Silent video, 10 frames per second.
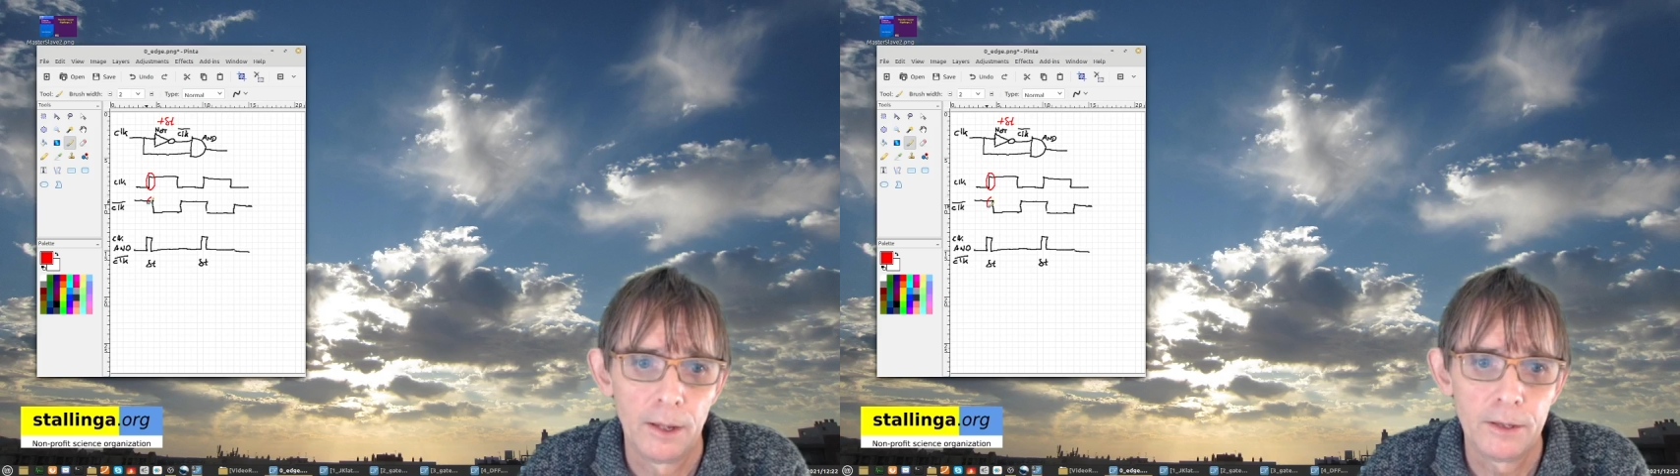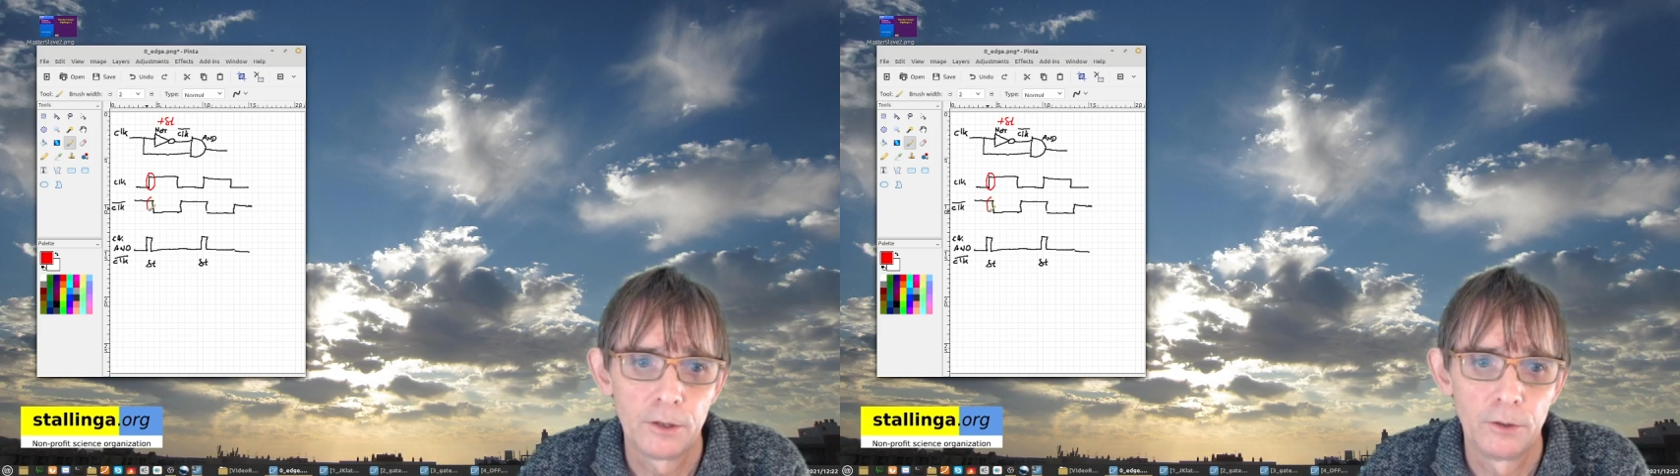
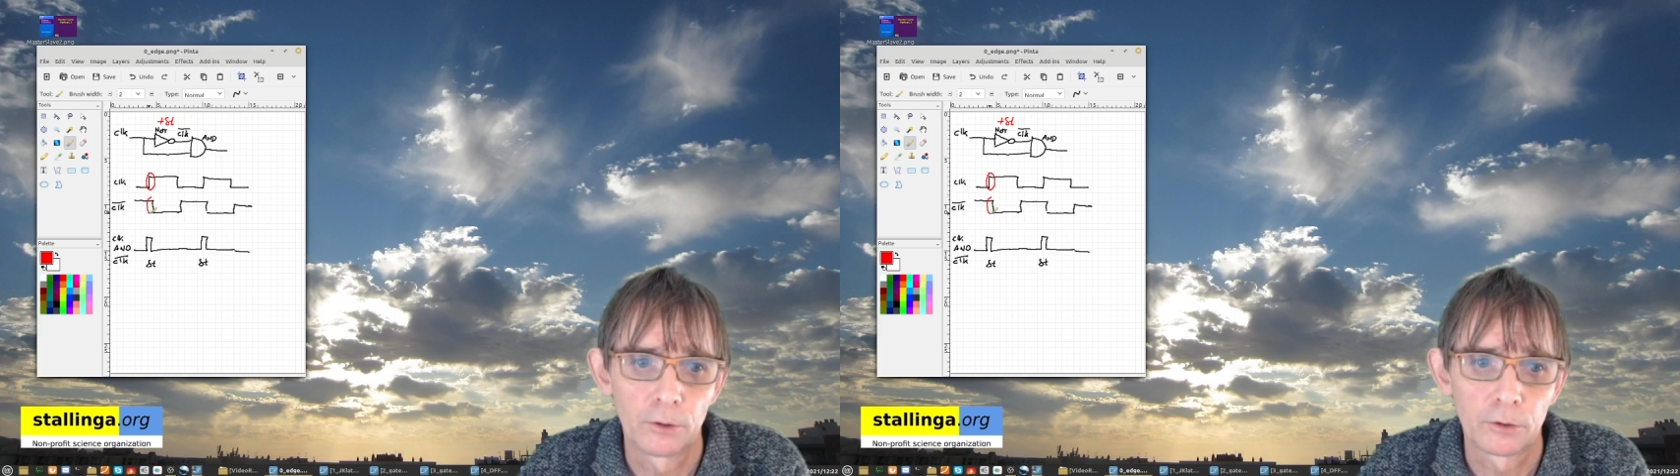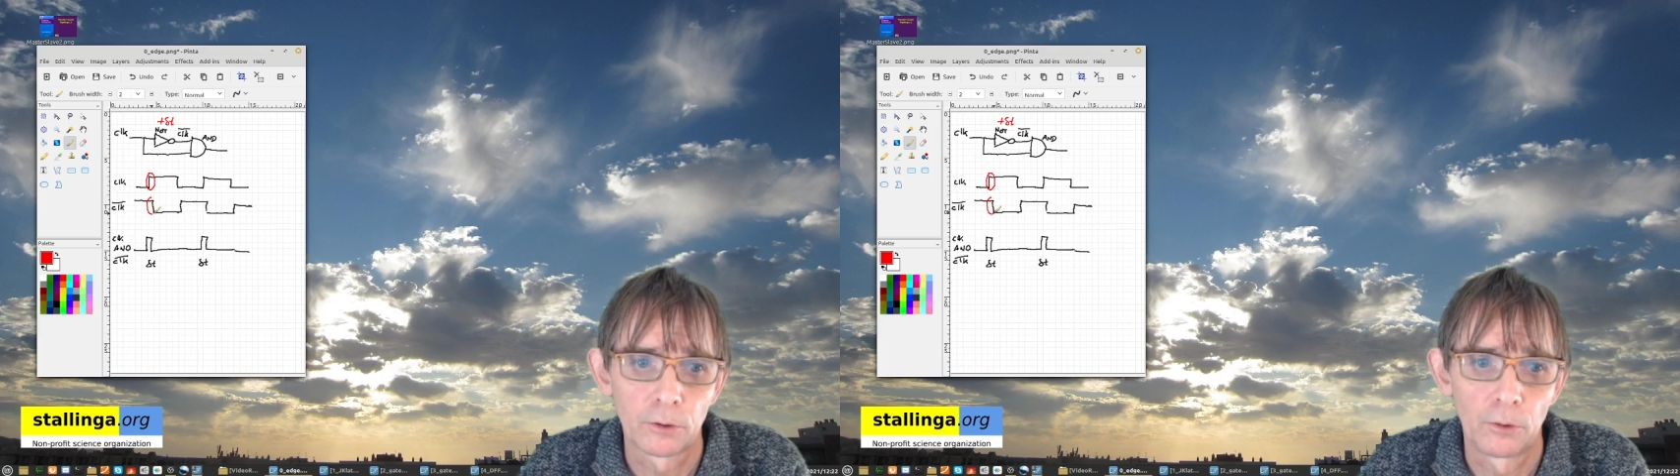and the
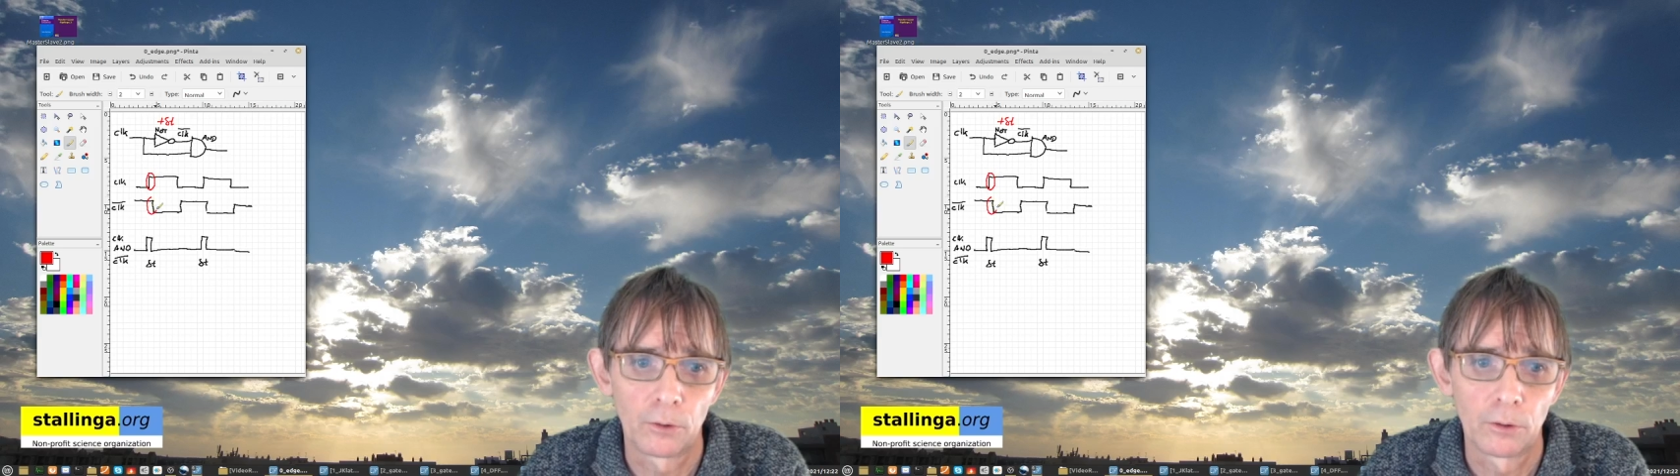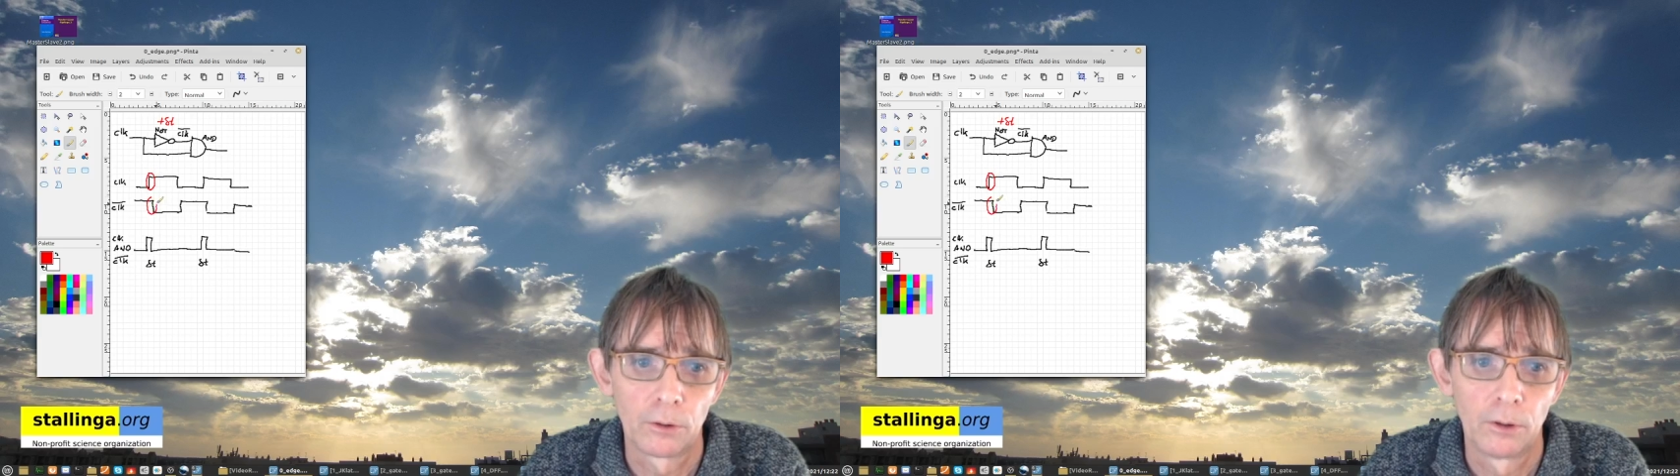NOT
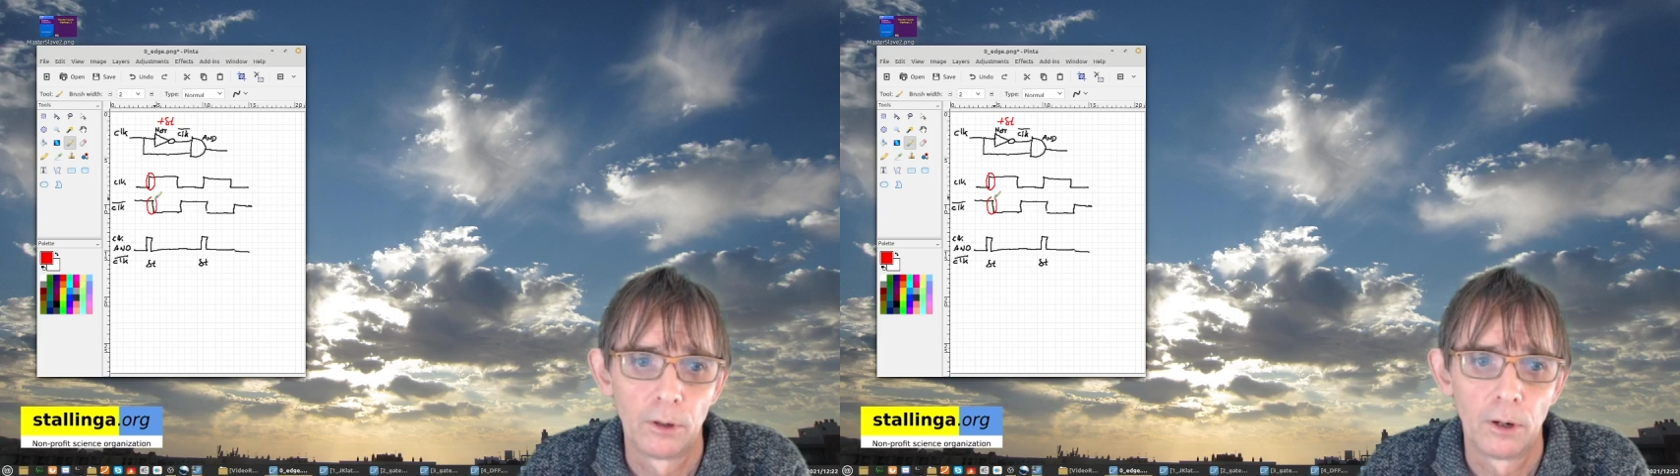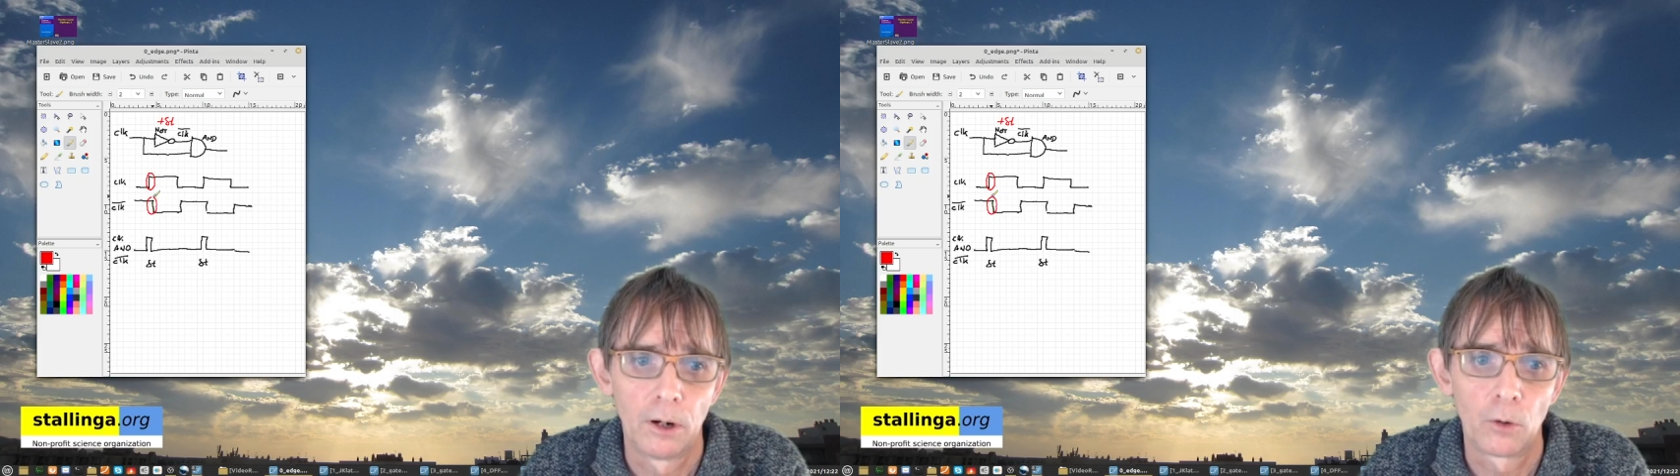clock
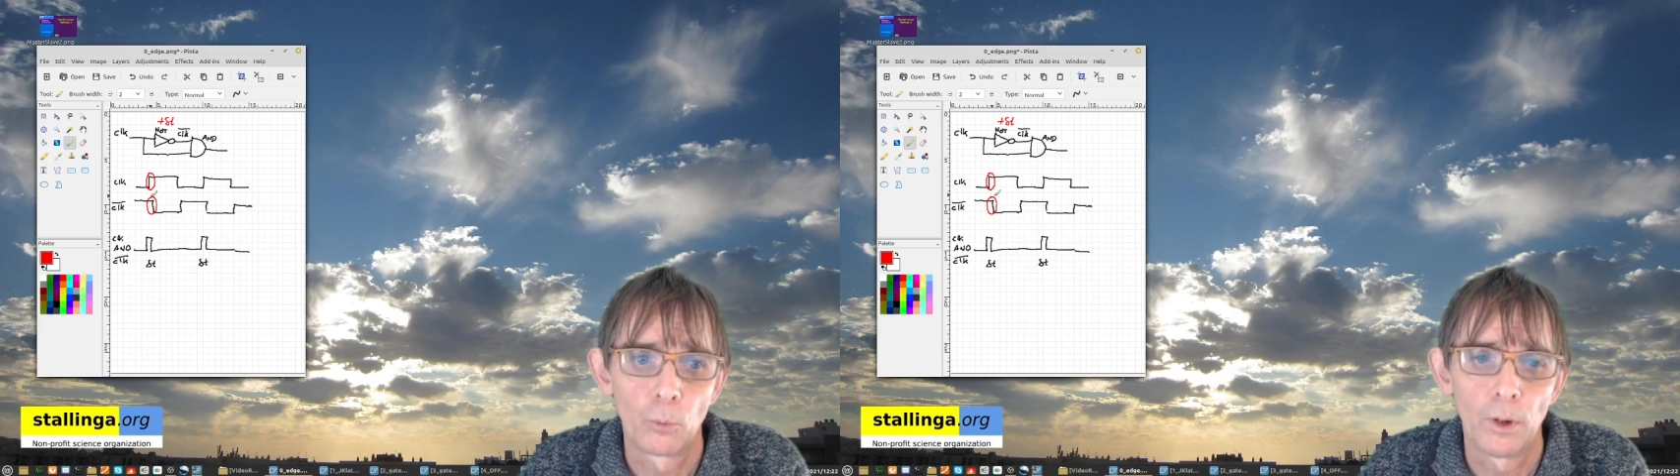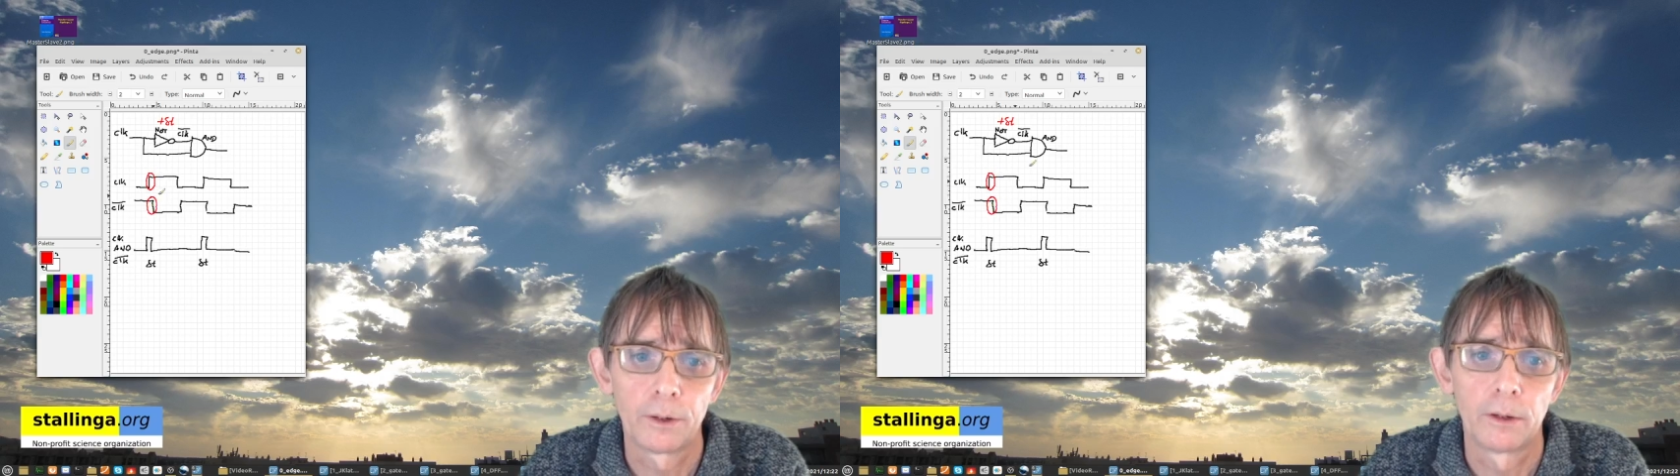are
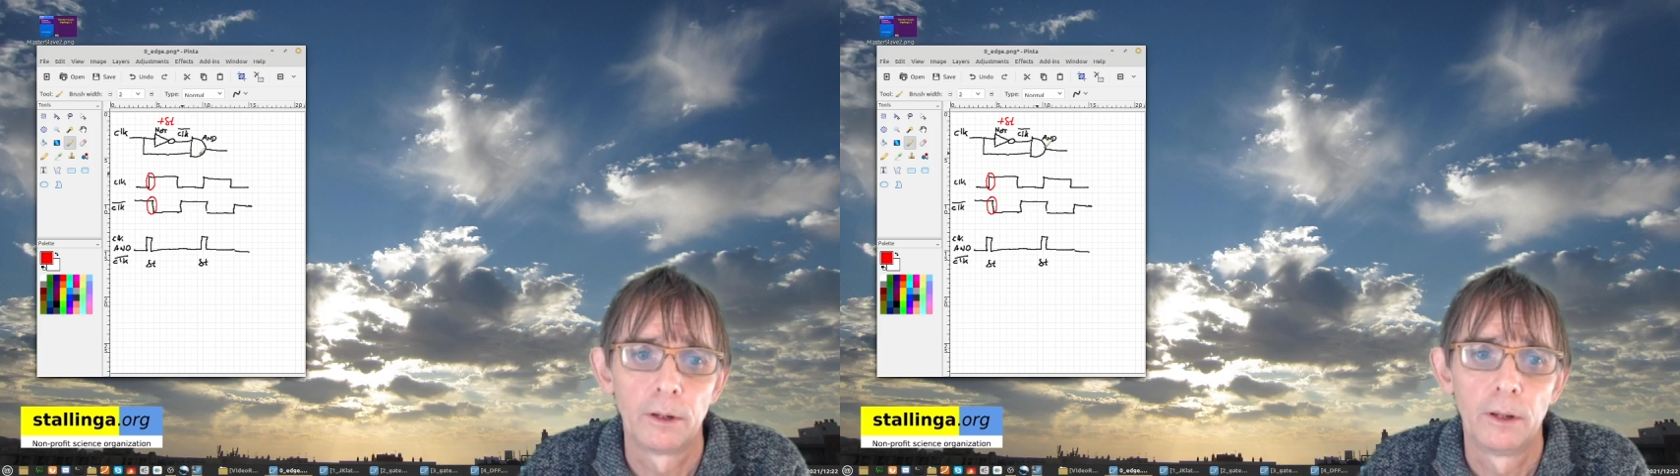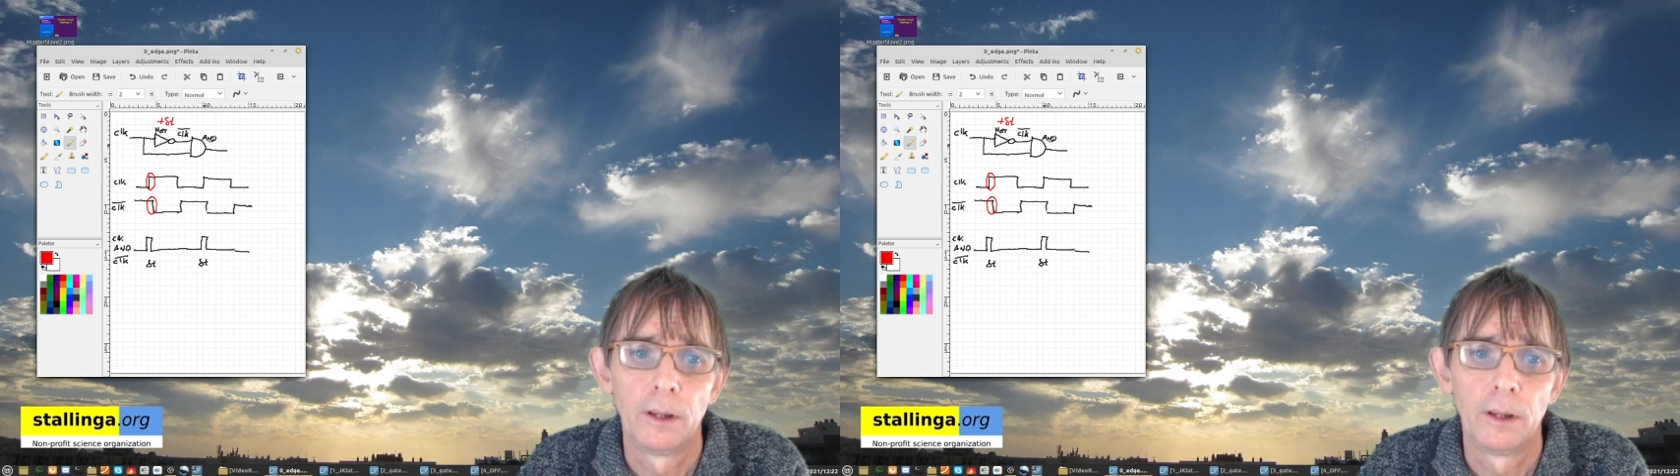1.